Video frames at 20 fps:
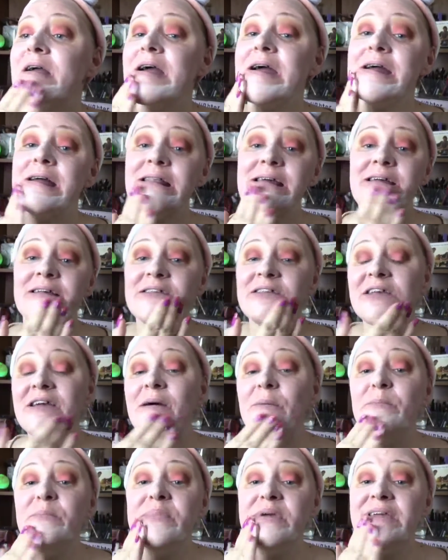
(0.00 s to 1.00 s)
And it has like
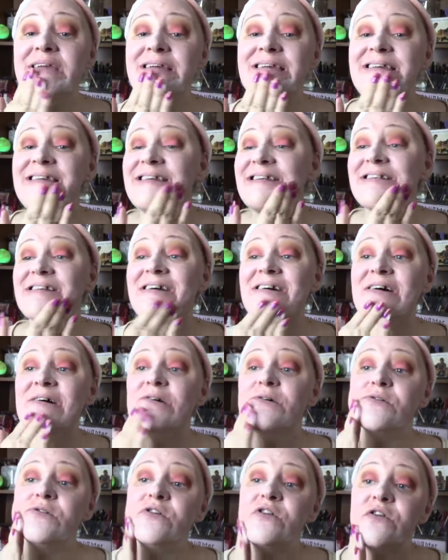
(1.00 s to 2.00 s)
a pinky
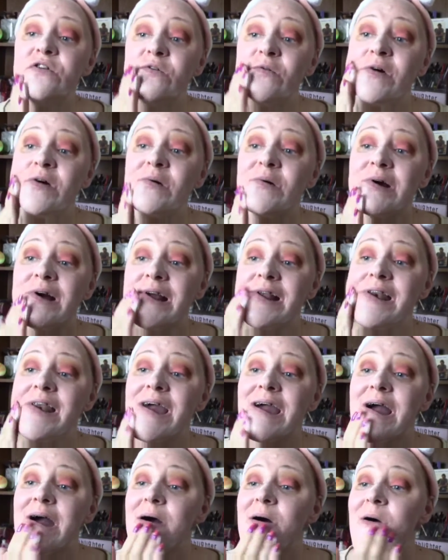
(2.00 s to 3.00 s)
tone to it right
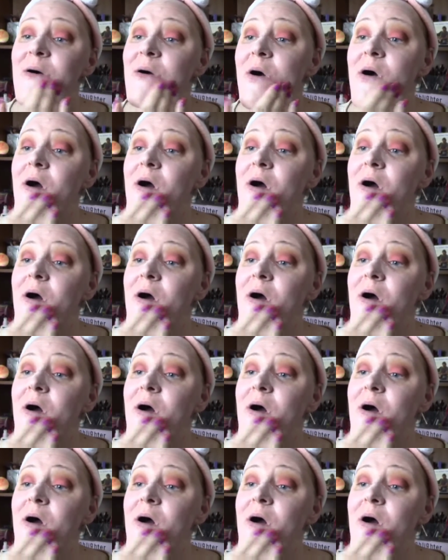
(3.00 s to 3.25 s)
now.